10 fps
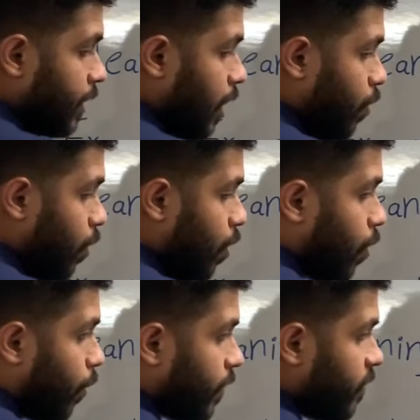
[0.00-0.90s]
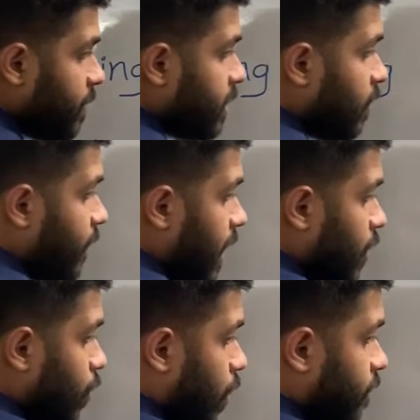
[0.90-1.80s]
Now what will be the
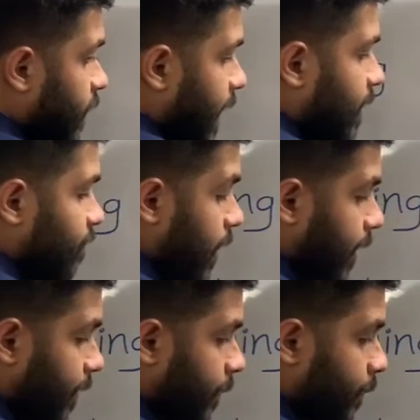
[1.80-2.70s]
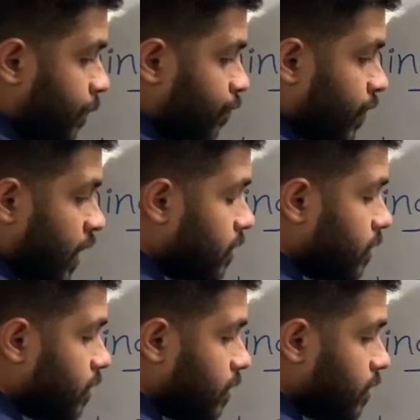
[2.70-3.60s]
value of carry flag?
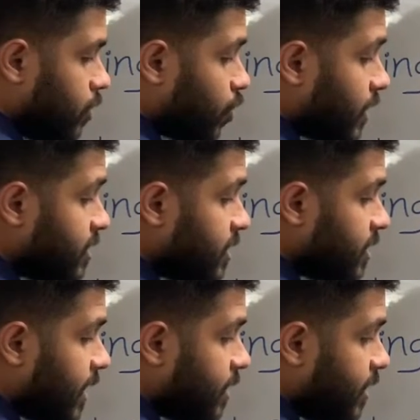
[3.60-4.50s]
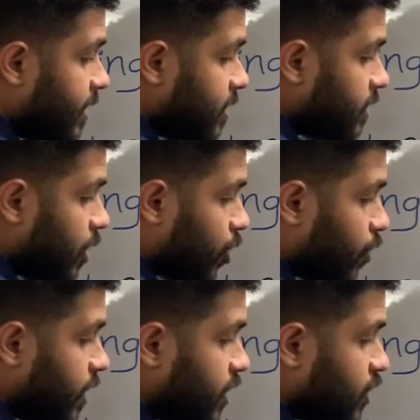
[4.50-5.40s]
You can see that the
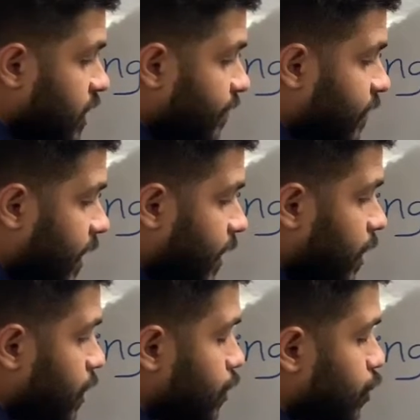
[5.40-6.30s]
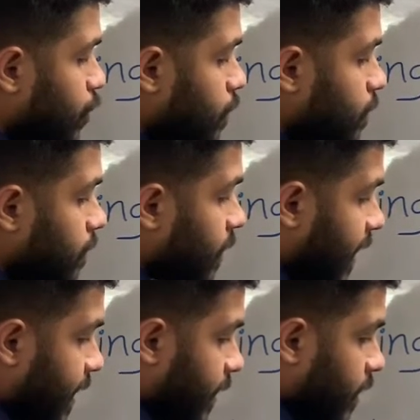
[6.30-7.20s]
D0 is shifted to
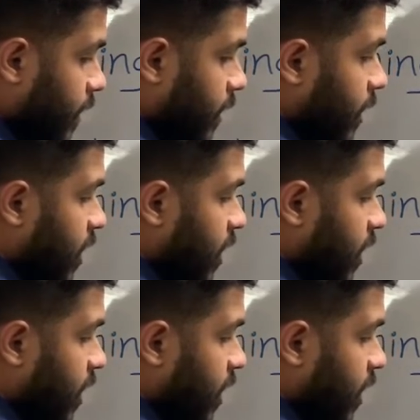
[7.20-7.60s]
carry.